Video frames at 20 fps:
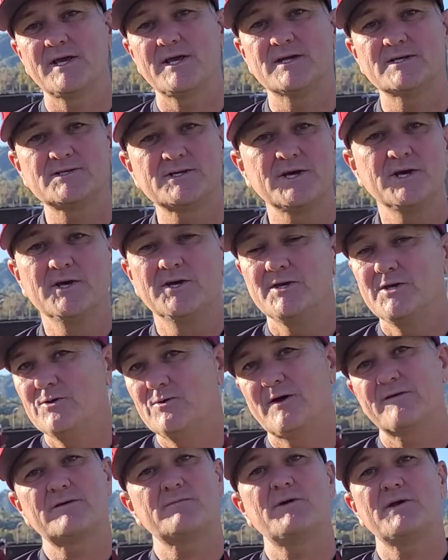is,
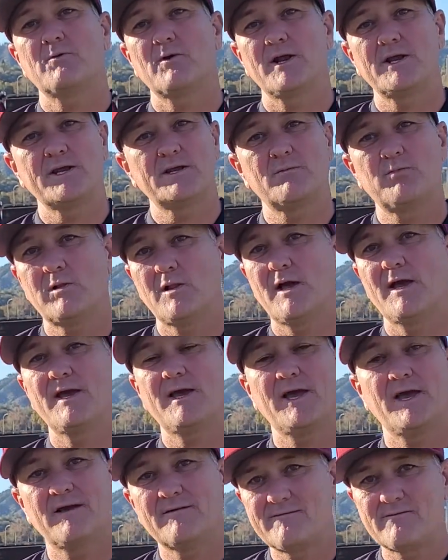you have to be ready to
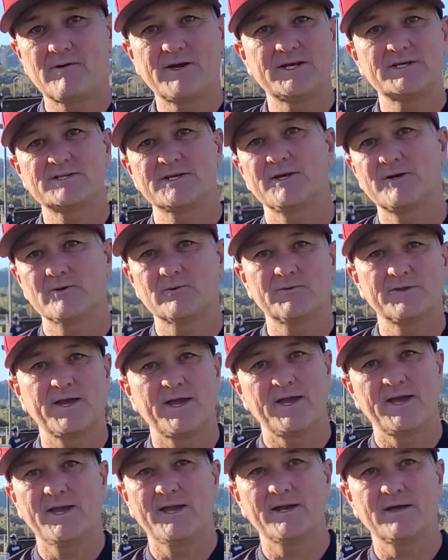play every single
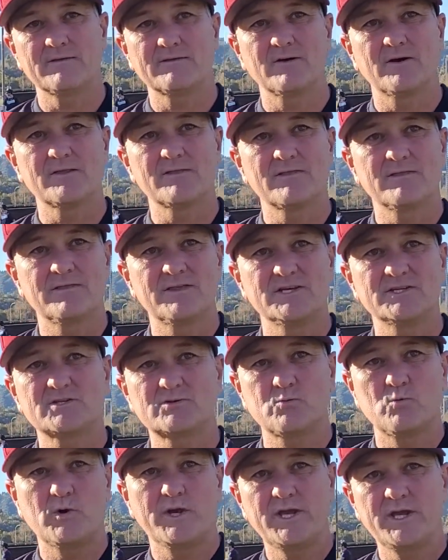day. And I thought
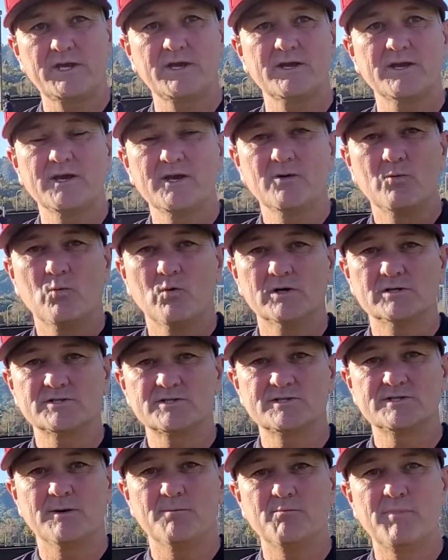this week
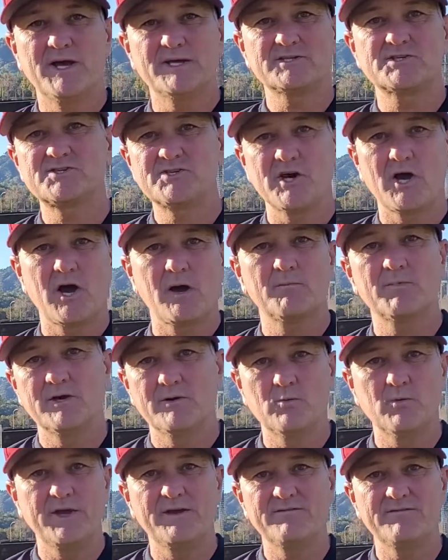was the best job
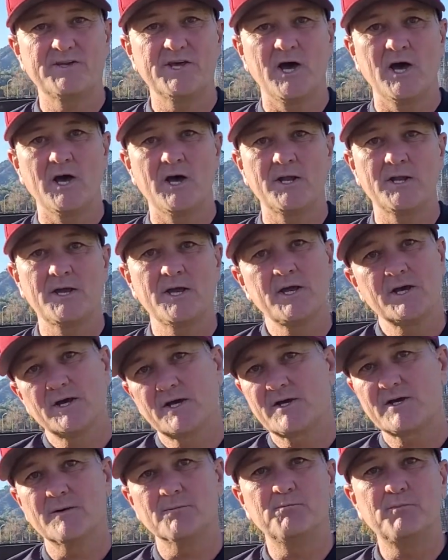that we've done
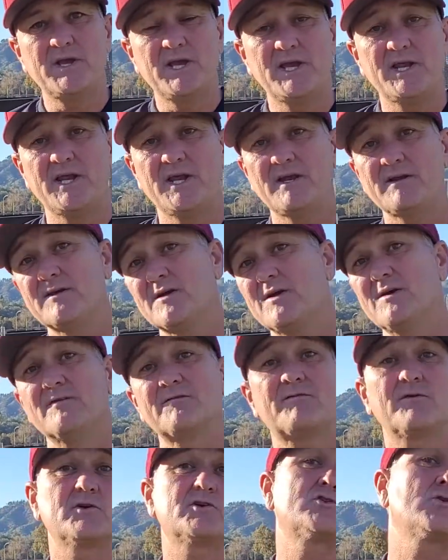competing
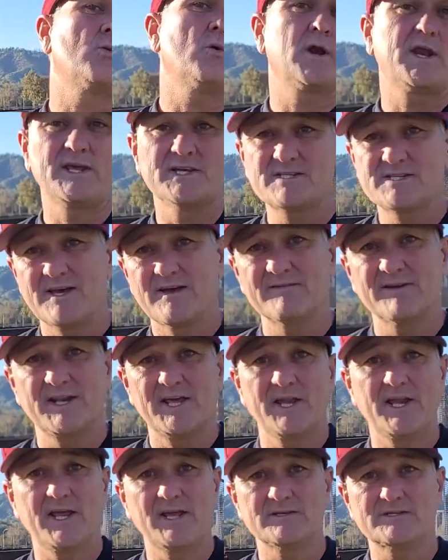for 27
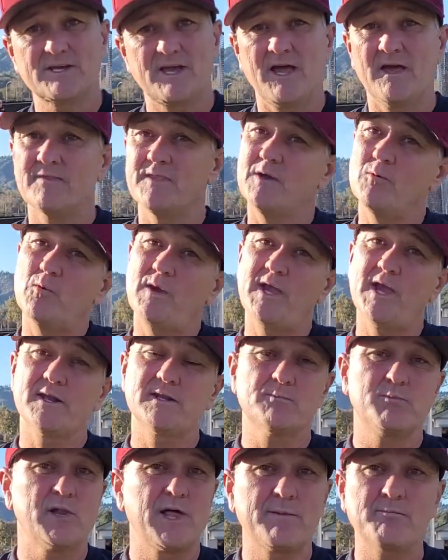innings. And then we had
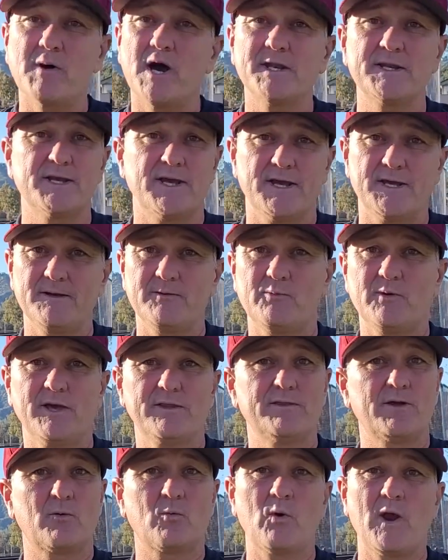to play Monday. We
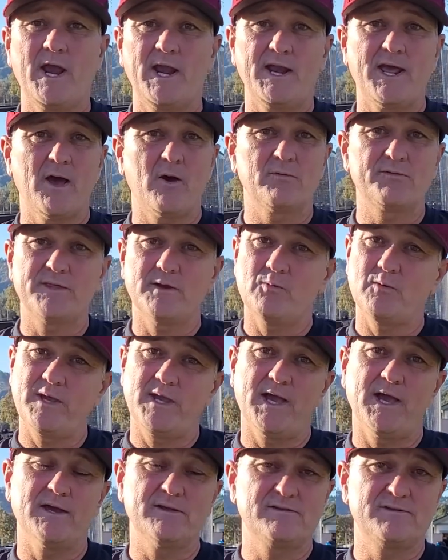had the rainout that we
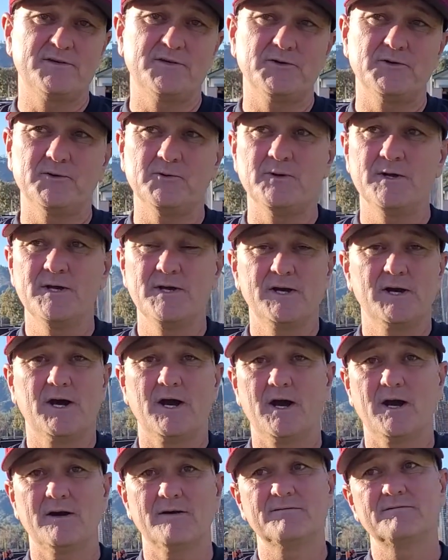had to
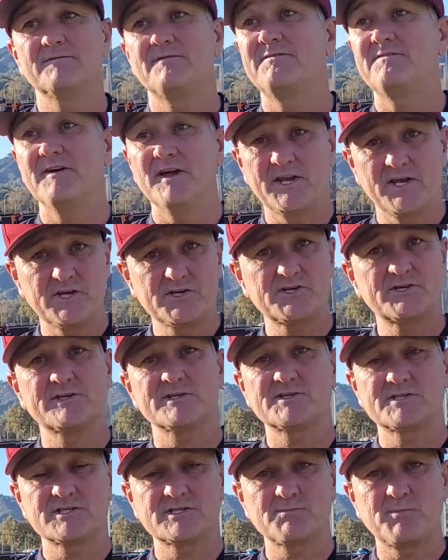um, finish
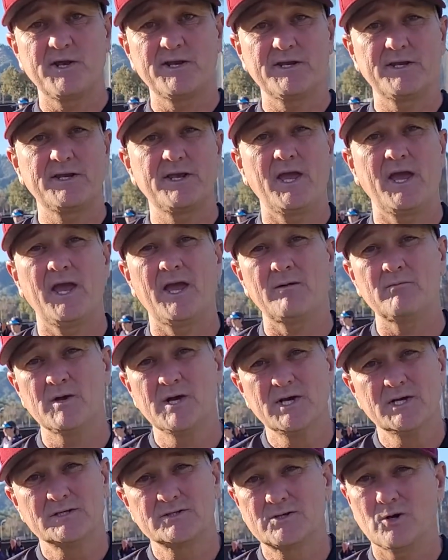the suspended game.
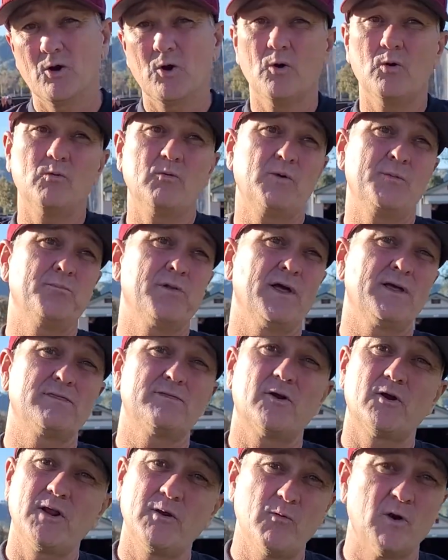So we
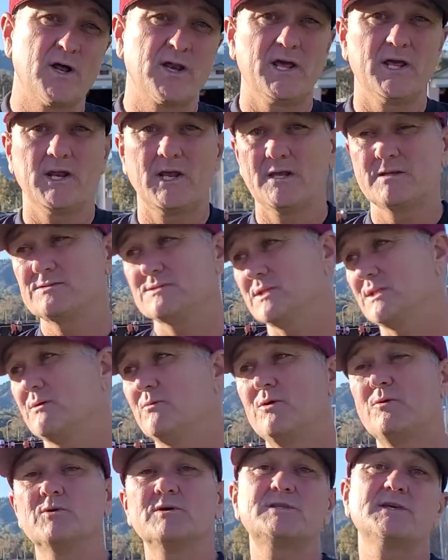played 31 innings, and then
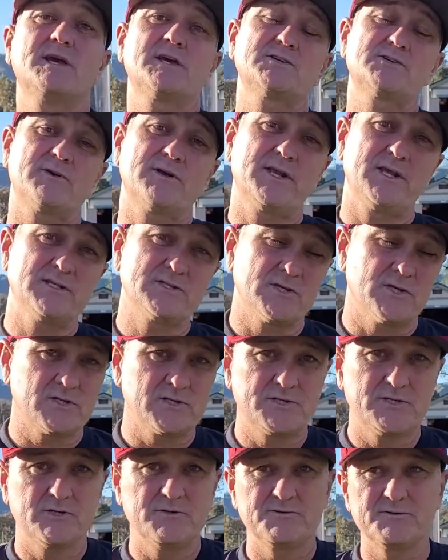we went to extra innings
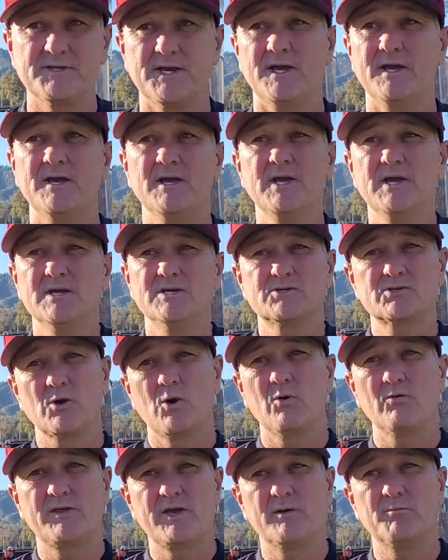on Tuesday.
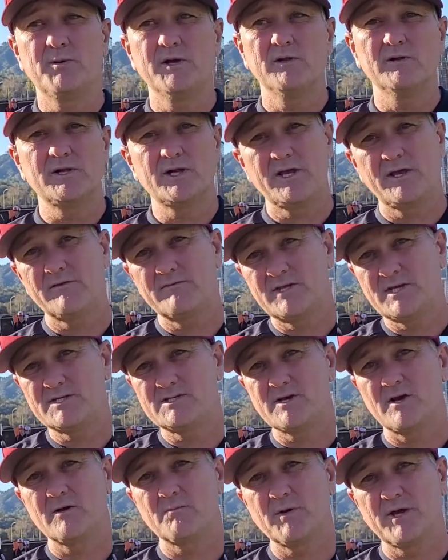So the ability of
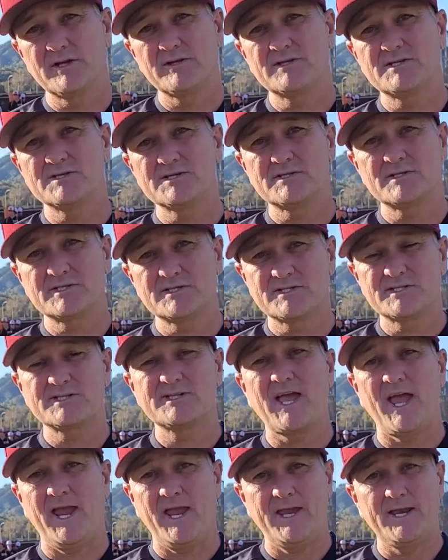these young men to
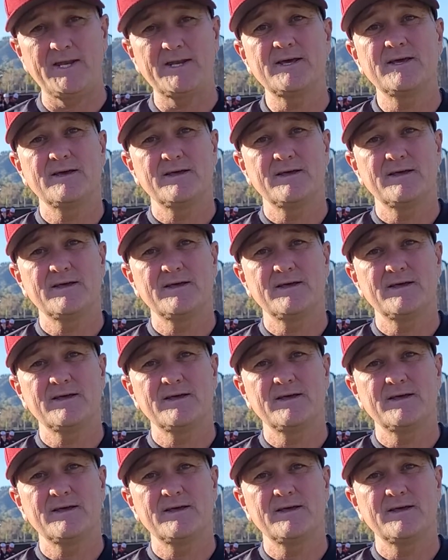sustain